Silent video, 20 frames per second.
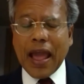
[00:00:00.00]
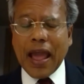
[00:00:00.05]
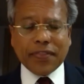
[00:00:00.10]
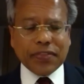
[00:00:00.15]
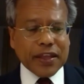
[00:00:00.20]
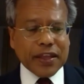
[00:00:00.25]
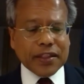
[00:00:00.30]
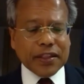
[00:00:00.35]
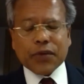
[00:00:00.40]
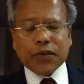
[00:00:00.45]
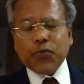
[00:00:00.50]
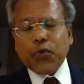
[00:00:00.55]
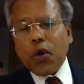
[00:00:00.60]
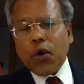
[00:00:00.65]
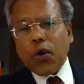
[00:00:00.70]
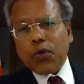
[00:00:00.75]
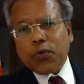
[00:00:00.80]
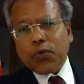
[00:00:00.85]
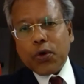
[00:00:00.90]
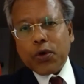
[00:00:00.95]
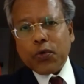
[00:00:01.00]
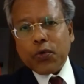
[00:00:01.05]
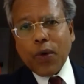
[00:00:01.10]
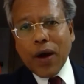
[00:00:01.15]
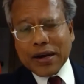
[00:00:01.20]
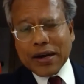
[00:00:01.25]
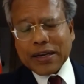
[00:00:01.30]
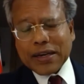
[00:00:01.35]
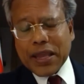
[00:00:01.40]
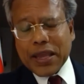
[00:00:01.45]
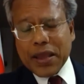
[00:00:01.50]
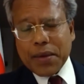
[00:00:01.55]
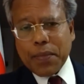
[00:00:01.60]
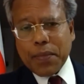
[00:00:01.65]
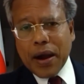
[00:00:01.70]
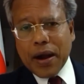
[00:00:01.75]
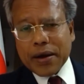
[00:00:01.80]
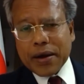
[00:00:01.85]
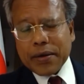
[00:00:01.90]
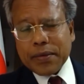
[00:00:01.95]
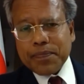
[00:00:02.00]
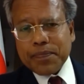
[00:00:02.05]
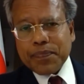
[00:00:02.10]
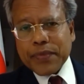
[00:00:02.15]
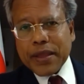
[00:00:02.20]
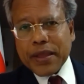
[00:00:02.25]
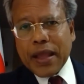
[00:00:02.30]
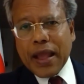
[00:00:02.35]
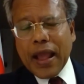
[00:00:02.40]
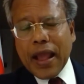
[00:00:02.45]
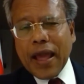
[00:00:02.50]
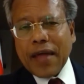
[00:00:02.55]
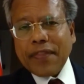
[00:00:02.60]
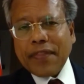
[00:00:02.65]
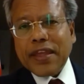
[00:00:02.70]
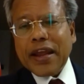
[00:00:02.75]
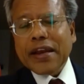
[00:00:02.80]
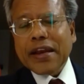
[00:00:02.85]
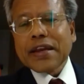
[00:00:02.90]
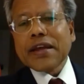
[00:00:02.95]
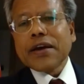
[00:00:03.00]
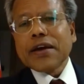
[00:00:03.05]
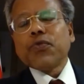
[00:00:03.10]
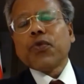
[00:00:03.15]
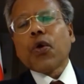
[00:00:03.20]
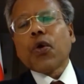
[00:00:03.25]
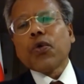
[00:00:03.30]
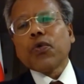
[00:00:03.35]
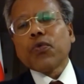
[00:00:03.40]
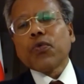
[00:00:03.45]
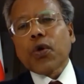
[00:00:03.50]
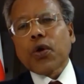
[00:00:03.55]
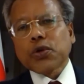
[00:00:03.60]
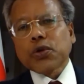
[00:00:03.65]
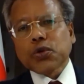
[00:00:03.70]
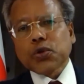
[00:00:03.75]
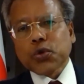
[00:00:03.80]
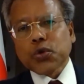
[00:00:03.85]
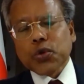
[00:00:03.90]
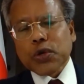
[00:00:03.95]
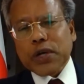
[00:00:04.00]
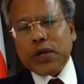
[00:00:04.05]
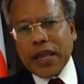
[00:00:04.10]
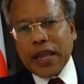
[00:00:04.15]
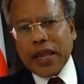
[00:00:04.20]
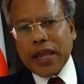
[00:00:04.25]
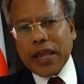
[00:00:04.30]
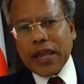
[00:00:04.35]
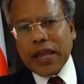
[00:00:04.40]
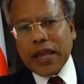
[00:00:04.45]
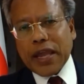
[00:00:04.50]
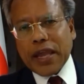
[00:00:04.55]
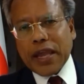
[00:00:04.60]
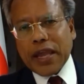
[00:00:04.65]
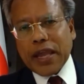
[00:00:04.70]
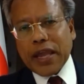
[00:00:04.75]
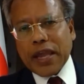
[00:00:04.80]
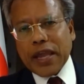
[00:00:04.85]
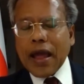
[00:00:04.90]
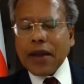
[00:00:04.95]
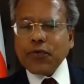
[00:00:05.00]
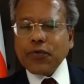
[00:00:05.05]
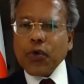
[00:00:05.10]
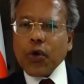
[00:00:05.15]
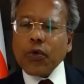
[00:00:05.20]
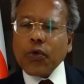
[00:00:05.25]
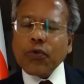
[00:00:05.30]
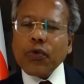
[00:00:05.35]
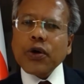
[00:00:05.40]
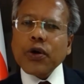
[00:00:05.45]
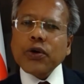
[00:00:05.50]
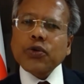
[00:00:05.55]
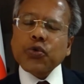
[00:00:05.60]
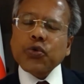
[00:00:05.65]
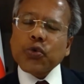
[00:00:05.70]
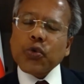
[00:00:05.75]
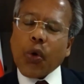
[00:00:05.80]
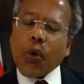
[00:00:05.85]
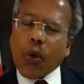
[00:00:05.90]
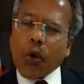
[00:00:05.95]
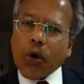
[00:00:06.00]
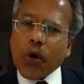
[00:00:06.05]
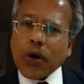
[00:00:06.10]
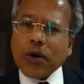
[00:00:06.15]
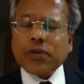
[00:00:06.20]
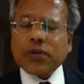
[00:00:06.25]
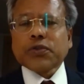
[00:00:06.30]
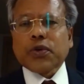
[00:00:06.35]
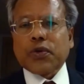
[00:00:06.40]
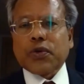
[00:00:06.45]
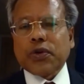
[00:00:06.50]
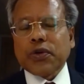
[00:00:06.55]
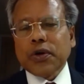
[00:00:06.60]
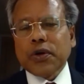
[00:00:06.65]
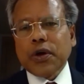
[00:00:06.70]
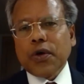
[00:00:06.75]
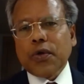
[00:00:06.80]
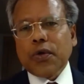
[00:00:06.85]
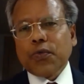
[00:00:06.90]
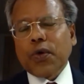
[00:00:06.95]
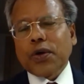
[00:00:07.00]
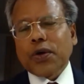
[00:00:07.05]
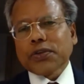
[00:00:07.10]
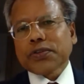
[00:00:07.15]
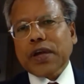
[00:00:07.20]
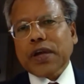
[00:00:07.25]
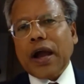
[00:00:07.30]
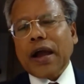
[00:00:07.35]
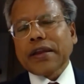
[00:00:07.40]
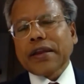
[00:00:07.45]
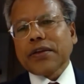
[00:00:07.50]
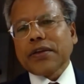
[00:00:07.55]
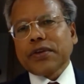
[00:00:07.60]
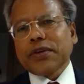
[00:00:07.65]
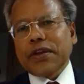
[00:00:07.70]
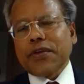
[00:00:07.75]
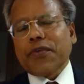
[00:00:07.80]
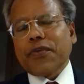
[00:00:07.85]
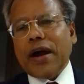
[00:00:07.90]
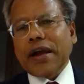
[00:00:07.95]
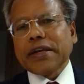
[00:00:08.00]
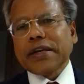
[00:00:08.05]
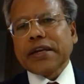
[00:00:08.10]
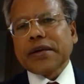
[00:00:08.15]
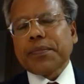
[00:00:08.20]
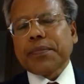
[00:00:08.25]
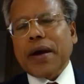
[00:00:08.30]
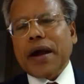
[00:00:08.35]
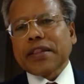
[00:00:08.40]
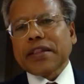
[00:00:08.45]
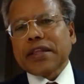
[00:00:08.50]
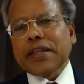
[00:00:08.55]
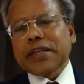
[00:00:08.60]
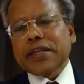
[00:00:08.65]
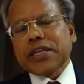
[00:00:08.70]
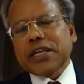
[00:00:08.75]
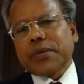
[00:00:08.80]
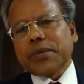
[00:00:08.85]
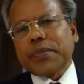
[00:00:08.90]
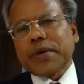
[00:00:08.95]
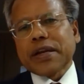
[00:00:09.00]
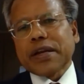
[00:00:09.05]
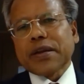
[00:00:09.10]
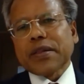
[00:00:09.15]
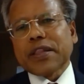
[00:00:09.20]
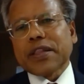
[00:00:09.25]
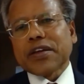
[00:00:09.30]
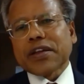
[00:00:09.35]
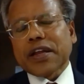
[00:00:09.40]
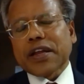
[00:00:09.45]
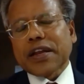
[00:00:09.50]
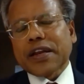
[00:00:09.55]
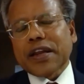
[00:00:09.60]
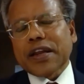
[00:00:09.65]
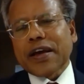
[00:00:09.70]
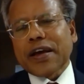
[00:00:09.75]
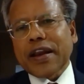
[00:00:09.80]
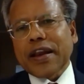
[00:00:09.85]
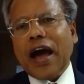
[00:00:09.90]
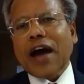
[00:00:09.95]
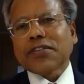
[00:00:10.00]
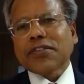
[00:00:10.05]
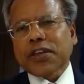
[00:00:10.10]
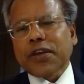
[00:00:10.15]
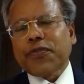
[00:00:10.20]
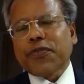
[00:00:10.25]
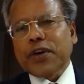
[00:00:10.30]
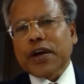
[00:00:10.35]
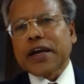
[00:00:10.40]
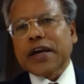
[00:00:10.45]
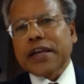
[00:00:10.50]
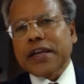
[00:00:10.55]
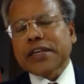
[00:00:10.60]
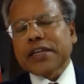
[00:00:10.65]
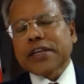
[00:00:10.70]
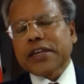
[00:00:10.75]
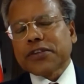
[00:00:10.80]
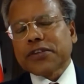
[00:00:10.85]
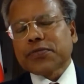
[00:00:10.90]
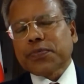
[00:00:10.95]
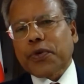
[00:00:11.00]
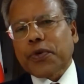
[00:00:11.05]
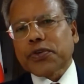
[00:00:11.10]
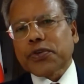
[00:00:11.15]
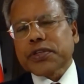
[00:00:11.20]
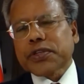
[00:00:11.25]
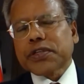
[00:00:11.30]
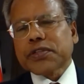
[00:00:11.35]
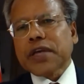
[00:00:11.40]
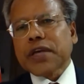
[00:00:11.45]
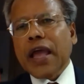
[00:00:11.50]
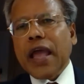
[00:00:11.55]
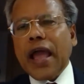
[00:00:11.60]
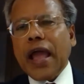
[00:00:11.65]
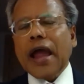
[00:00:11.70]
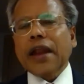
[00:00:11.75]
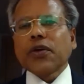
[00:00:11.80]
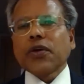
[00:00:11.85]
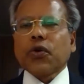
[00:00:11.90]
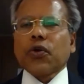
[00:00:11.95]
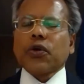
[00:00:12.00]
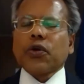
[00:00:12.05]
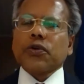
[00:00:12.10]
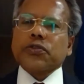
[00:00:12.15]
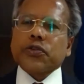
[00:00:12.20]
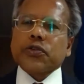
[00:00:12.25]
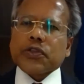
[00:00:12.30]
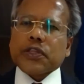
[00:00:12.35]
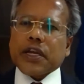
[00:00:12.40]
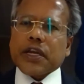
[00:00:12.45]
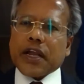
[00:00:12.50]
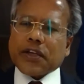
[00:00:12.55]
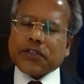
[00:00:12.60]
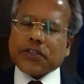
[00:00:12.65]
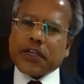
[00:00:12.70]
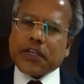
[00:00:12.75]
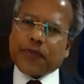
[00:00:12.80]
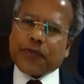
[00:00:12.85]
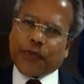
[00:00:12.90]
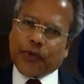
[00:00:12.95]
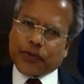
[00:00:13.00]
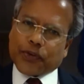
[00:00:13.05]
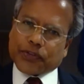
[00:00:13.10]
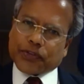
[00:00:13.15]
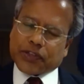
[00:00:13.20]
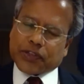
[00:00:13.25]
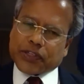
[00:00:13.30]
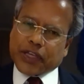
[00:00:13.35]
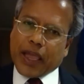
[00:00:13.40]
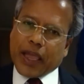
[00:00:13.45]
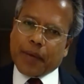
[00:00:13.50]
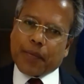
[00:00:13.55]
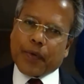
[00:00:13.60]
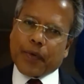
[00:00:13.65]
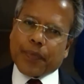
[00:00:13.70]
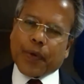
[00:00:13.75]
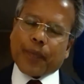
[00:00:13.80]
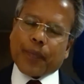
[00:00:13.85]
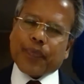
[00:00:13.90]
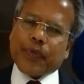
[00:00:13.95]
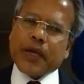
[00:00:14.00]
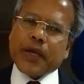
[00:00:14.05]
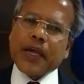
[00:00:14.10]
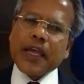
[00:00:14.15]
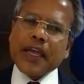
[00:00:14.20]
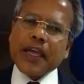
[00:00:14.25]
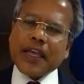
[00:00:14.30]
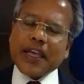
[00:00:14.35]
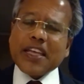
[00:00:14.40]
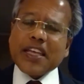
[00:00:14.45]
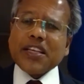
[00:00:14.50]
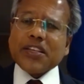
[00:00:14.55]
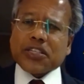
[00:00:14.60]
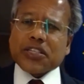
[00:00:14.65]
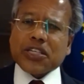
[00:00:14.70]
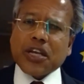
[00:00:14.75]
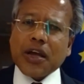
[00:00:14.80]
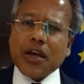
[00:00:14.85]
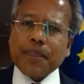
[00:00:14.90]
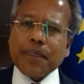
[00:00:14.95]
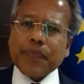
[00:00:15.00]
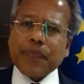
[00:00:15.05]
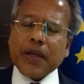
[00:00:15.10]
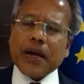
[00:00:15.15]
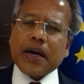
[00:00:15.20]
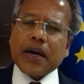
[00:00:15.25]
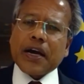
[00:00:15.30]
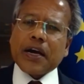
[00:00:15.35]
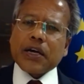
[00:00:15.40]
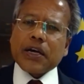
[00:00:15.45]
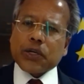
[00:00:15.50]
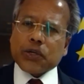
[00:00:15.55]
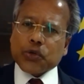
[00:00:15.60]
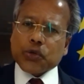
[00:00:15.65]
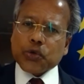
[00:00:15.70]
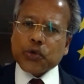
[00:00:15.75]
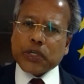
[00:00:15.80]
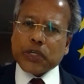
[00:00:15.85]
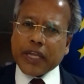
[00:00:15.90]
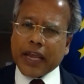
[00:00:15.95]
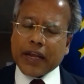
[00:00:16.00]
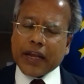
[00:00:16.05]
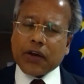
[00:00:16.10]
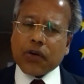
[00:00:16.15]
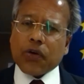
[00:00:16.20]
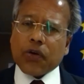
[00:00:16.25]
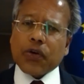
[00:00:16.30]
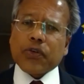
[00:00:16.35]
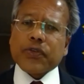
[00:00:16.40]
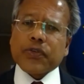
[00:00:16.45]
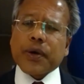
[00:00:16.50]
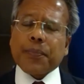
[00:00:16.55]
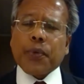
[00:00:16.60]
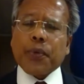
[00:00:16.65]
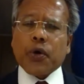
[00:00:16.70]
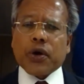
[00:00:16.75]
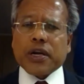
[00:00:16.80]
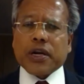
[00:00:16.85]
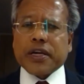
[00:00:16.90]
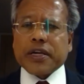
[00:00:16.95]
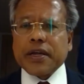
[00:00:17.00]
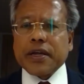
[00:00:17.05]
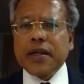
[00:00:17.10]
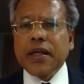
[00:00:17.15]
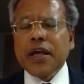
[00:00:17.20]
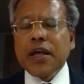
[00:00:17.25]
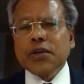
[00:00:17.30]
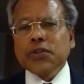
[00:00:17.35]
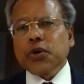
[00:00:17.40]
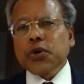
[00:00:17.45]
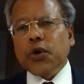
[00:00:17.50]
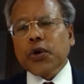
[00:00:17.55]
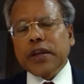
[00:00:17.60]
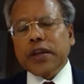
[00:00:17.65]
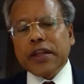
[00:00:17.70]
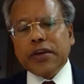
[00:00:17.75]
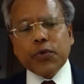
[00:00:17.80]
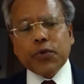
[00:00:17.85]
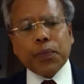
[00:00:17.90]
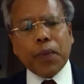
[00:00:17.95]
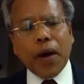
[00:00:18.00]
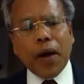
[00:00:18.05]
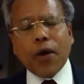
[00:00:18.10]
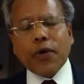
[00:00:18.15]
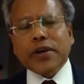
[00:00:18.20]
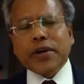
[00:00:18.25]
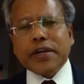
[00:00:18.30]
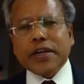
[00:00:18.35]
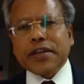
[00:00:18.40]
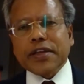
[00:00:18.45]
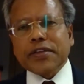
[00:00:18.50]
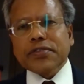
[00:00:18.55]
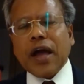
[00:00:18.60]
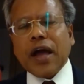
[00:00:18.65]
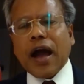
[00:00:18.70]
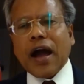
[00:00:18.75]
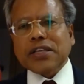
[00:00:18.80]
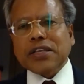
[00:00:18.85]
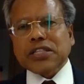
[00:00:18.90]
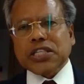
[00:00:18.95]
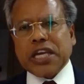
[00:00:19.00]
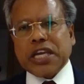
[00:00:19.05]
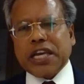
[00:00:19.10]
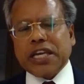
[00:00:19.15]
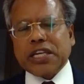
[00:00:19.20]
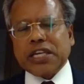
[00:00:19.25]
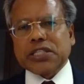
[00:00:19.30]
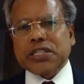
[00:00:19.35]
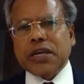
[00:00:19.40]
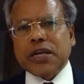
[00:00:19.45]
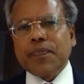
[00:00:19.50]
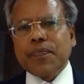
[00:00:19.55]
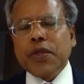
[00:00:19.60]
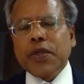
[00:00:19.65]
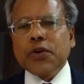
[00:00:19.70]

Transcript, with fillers: And then the World War I came on, and then uh, World War II came in, and World War II also was kind of divided by the German, the uh, Nazi uh, Hitler's forces, and also the Russian forces came from the east uh, to take over Poland. So new boundaries are changed.